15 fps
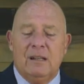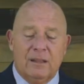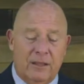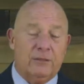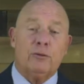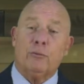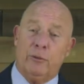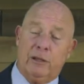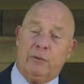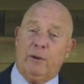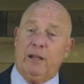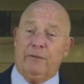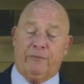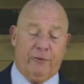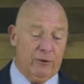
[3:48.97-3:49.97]
They do really
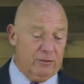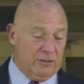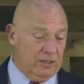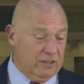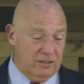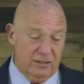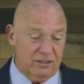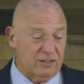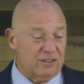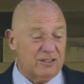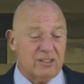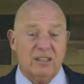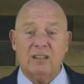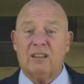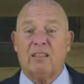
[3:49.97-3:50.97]
well at first. They just
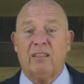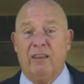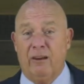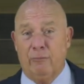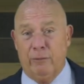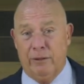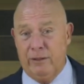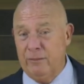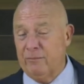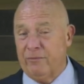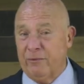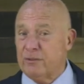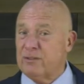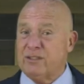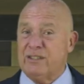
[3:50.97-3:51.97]
sit there with him
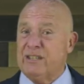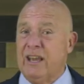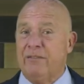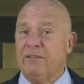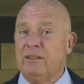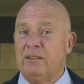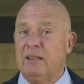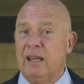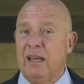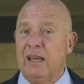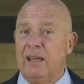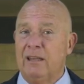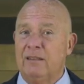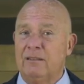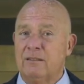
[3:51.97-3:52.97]
for seven
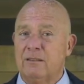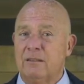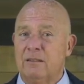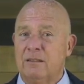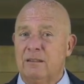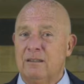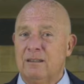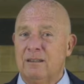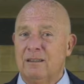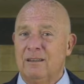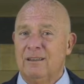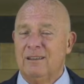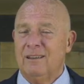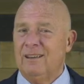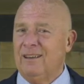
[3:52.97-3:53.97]
days.
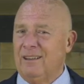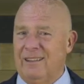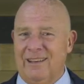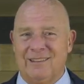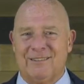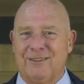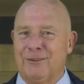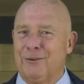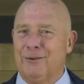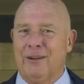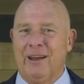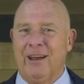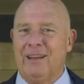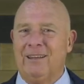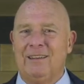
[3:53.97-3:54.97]
Hey, that's a good
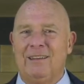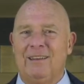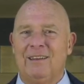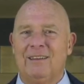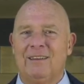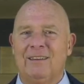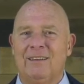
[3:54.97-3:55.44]
idea.